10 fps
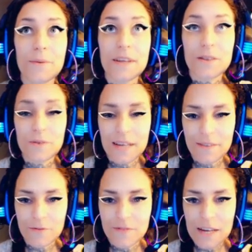went through
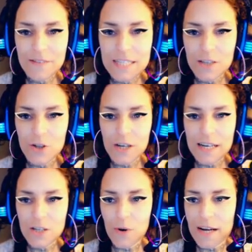Navy SEAL
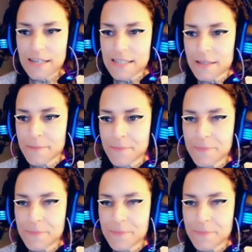training twice,